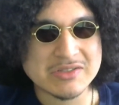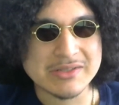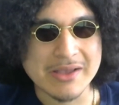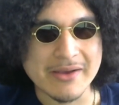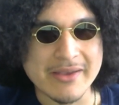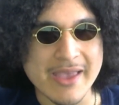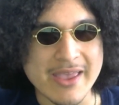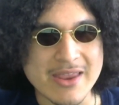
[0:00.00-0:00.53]

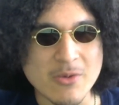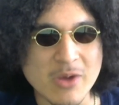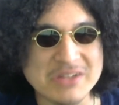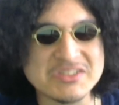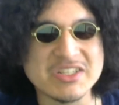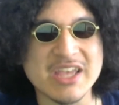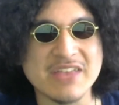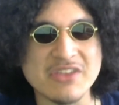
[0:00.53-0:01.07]
Okay, and once
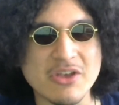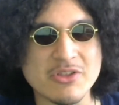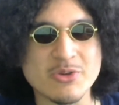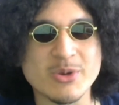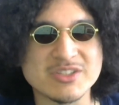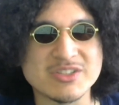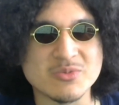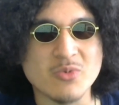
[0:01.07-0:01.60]
again, the only
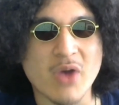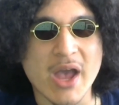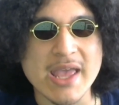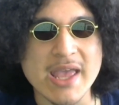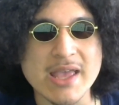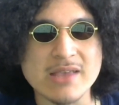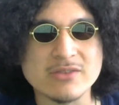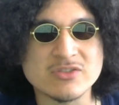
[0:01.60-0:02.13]
reason
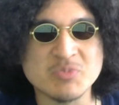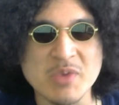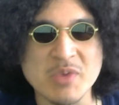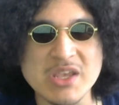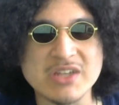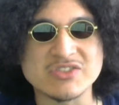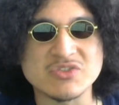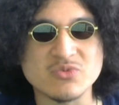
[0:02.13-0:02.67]
why
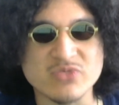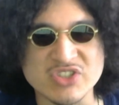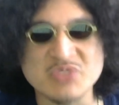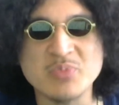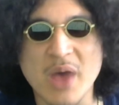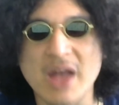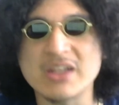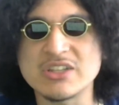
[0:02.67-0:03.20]
Speed is
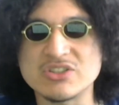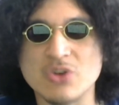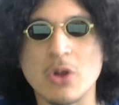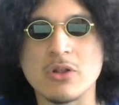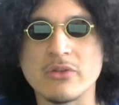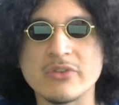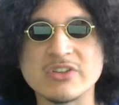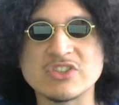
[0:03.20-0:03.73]
responding to
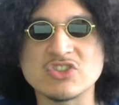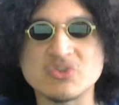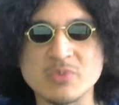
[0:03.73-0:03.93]
all of this is